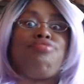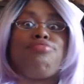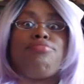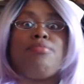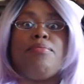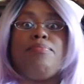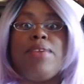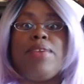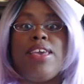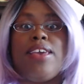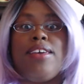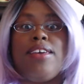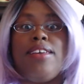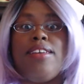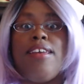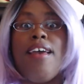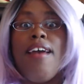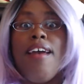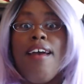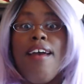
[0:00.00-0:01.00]

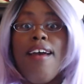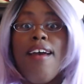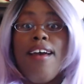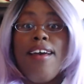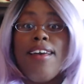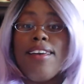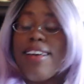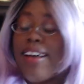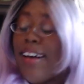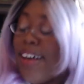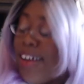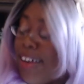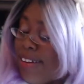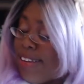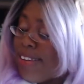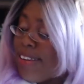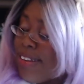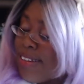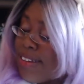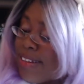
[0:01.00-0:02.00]
man. Con
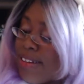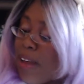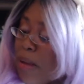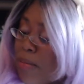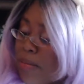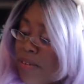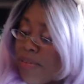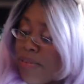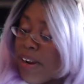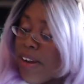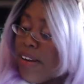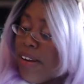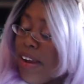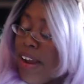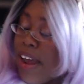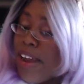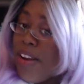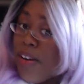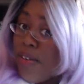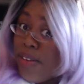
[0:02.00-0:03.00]
season's coming around, and
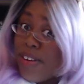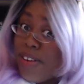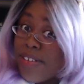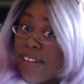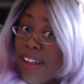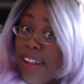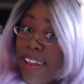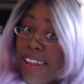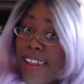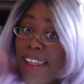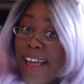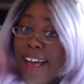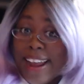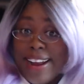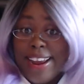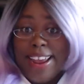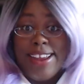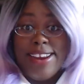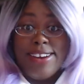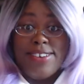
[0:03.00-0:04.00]
I know there's a lot
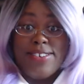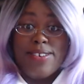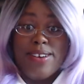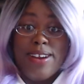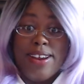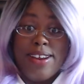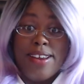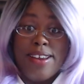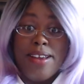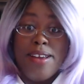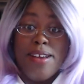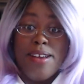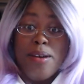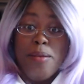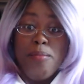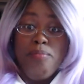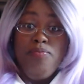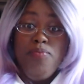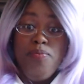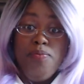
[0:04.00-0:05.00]
of hatred,
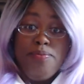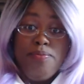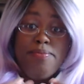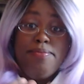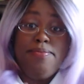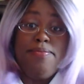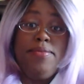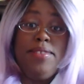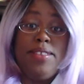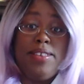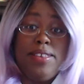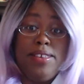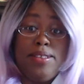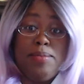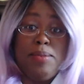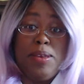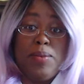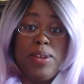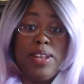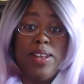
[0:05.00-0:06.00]
excuse
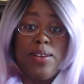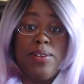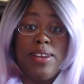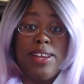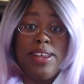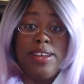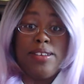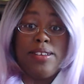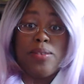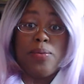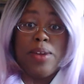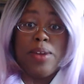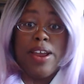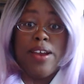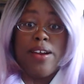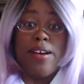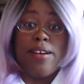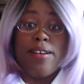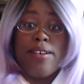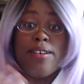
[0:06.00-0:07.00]
me, when Lolitas
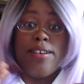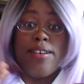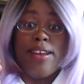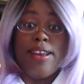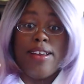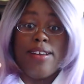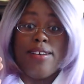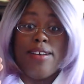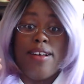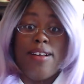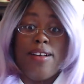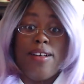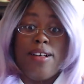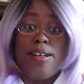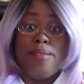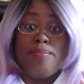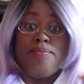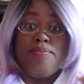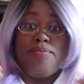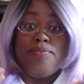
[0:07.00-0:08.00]
wear
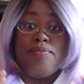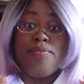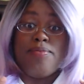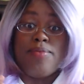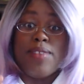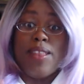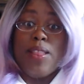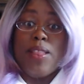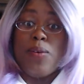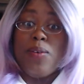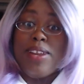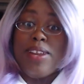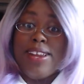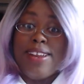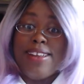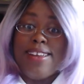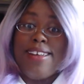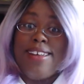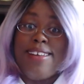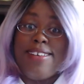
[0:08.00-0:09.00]
um,
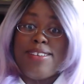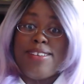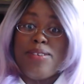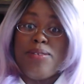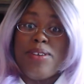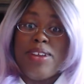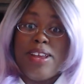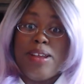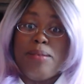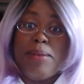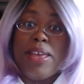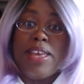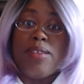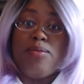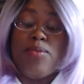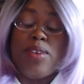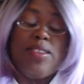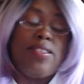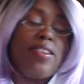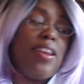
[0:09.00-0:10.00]
Lolita to an anime
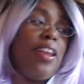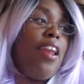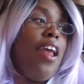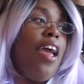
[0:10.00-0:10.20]
convention.